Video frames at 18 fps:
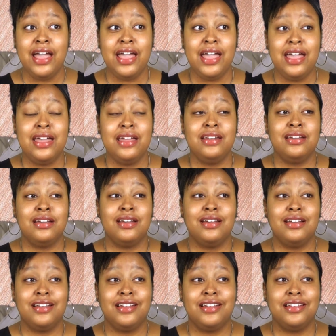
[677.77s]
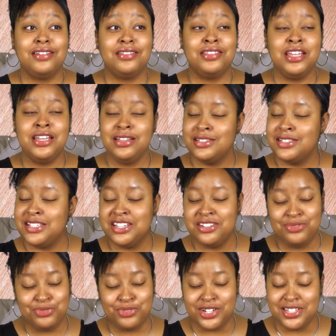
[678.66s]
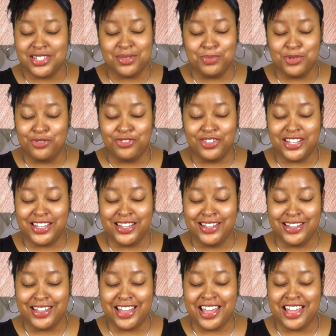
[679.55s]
And things didn't run smoothly,